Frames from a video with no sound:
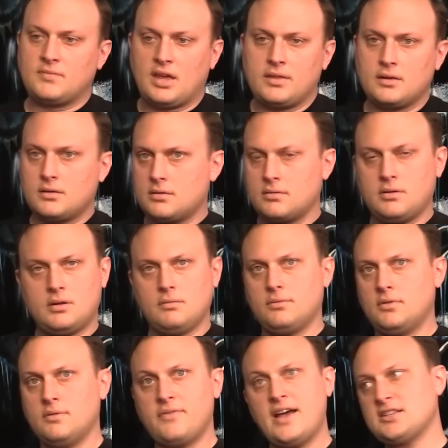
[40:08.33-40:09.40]
I think
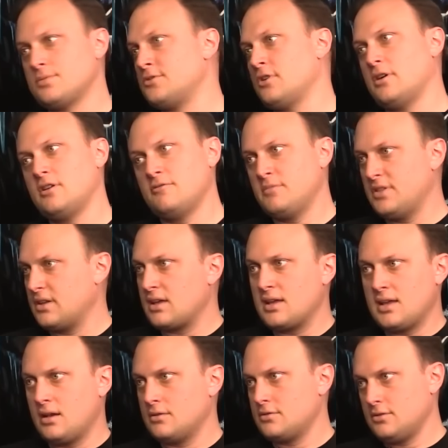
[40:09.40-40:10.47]
the vast majority of Mythic
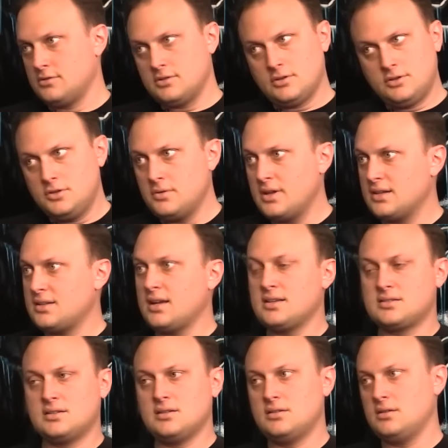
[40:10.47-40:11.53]
encounters do get
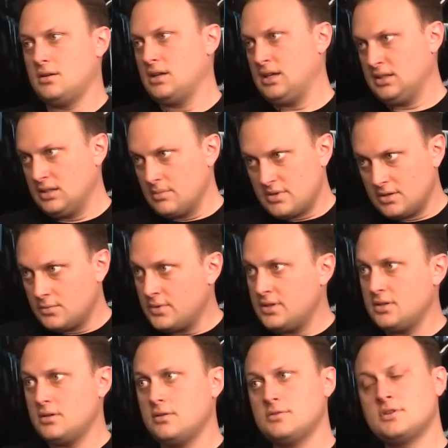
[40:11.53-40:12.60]
tested in limited
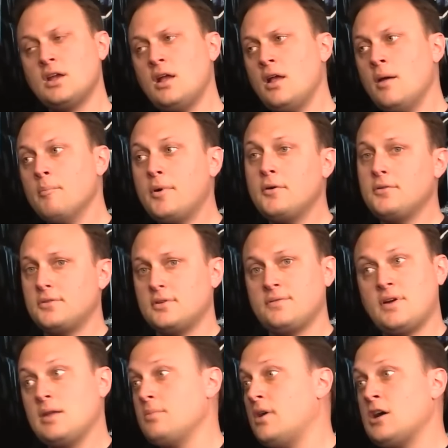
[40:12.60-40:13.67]
windows, both to
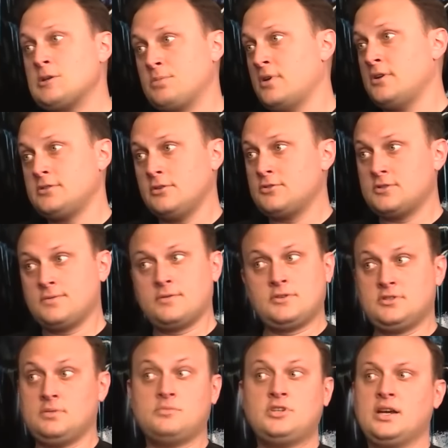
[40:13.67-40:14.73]
find bugs, but also just for
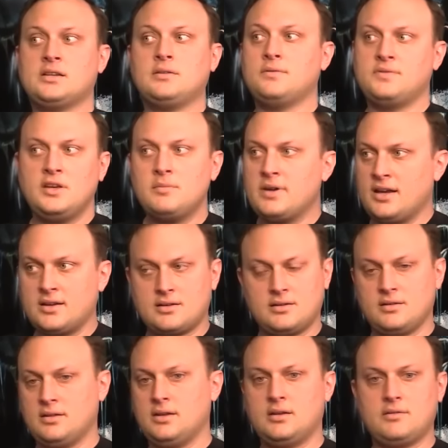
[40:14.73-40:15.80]
subjective feedback.
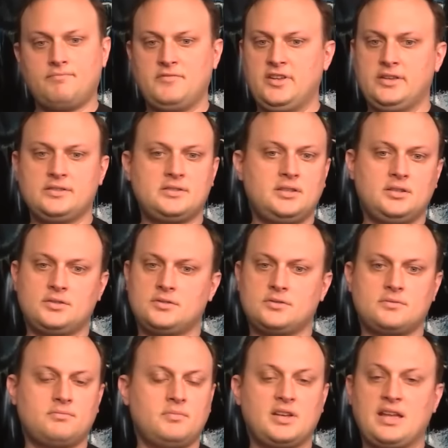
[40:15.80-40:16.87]
Like, is
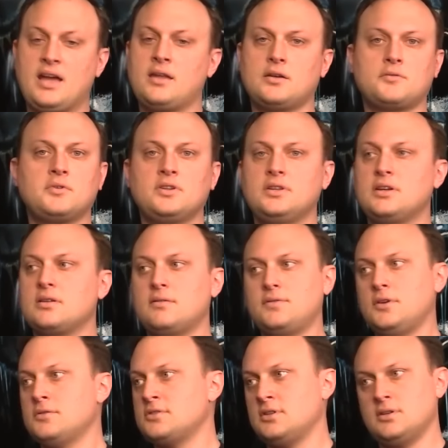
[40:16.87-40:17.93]
this mechanic really
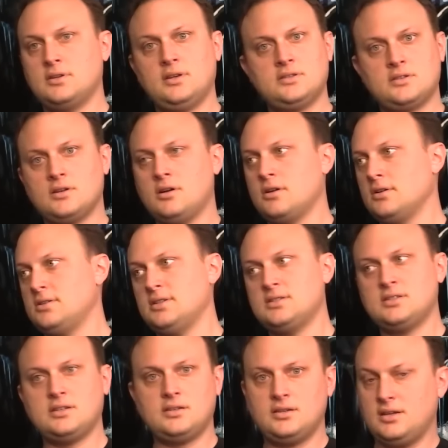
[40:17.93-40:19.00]
confusing? Is it hard to
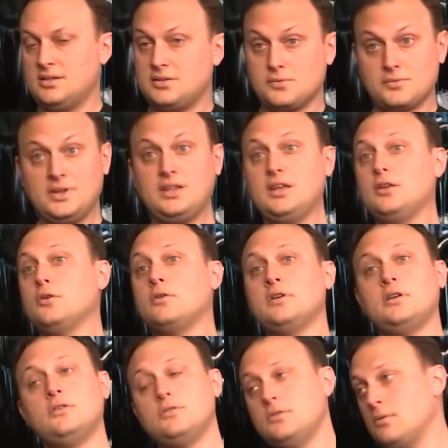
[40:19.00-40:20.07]
see? Is it really
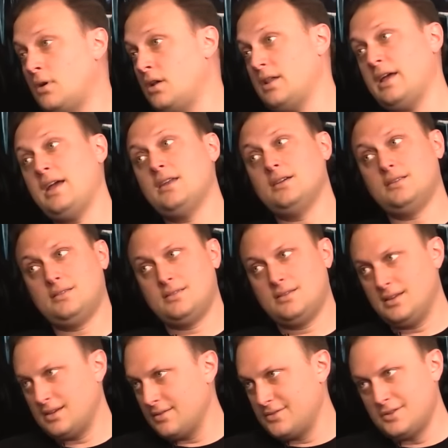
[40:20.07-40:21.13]
annoying? Do you all hate it?
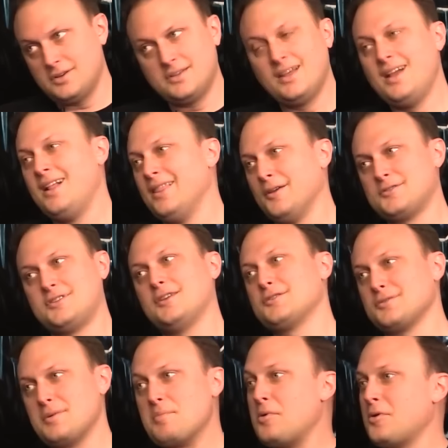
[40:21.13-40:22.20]
Because those
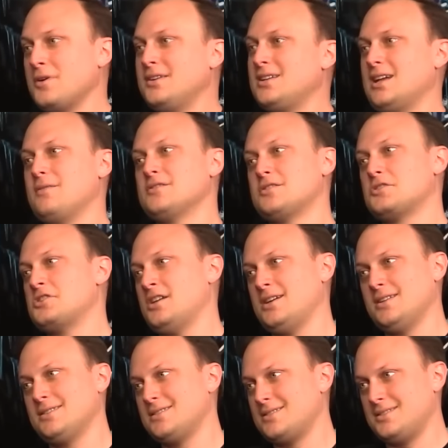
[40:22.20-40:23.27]
things are important and give us a
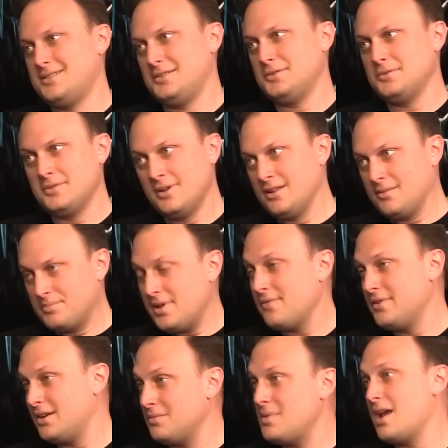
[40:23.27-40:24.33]
chance to
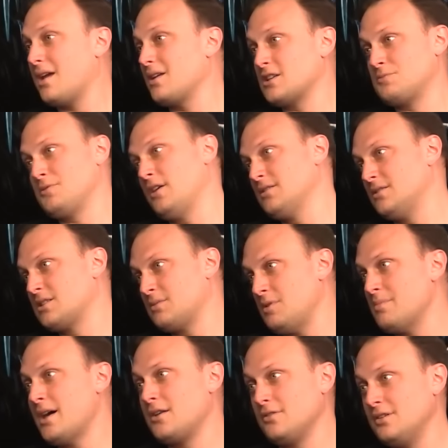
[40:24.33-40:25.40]
pivot and make an experience that's going
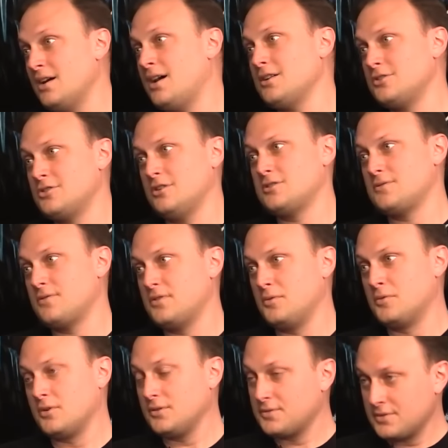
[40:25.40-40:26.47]
to be better, not just for the
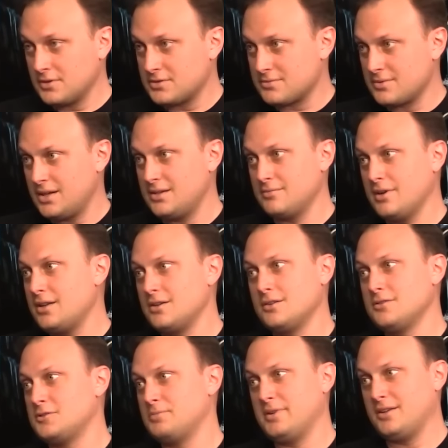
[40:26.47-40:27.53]
World First
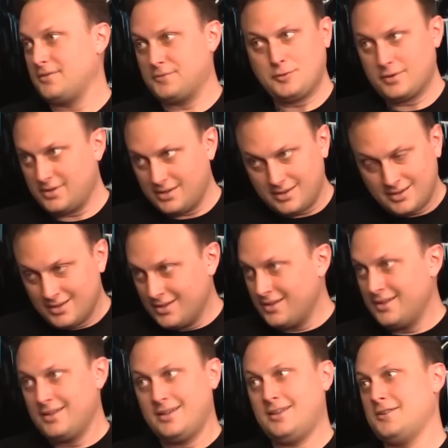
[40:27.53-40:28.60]
raiders, but for the
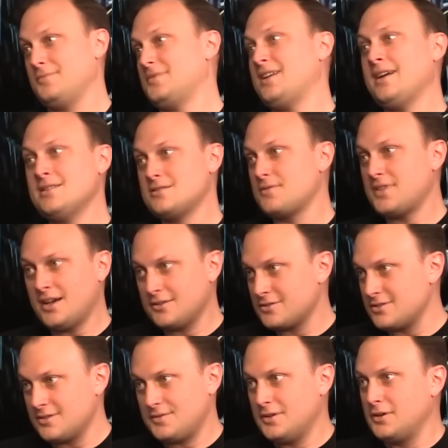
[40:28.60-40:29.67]
tens of
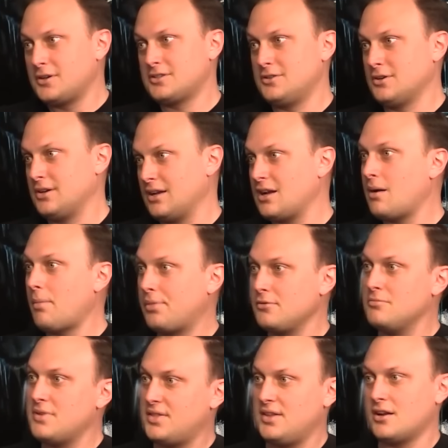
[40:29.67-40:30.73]
thousands of folks that are going to come
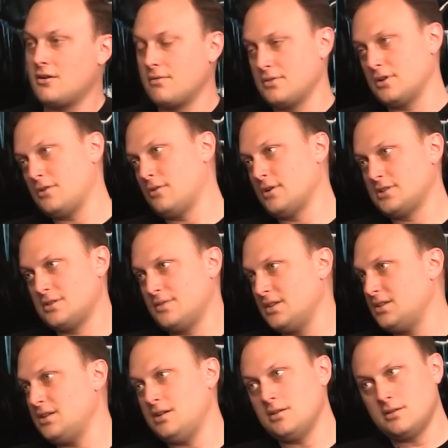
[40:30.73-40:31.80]
through Mythic over the course of the
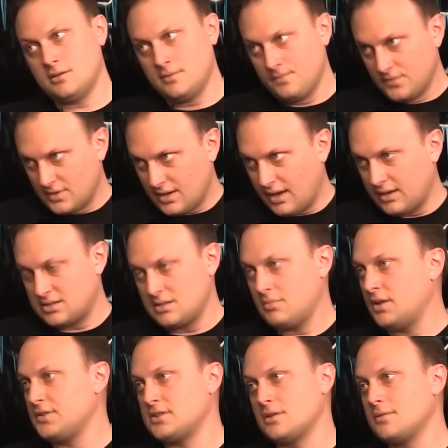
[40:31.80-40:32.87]
tier as the
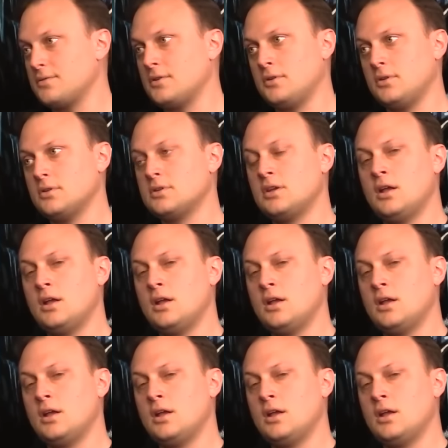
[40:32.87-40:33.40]
months unfold.